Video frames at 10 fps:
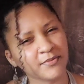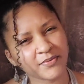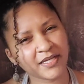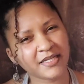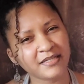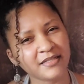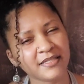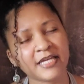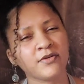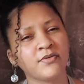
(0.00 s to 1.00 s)
What?
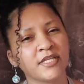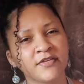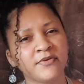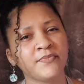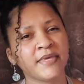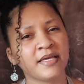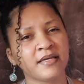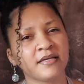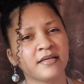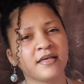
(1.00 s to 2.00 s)
That don't even
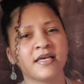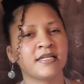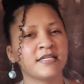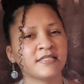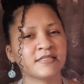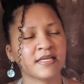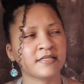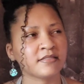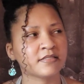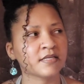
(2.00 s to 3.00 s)
make any
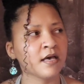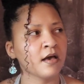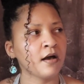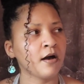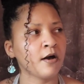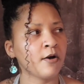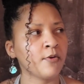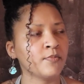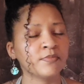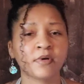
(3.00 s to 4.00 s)
sense.
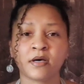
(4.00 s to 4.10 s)
Some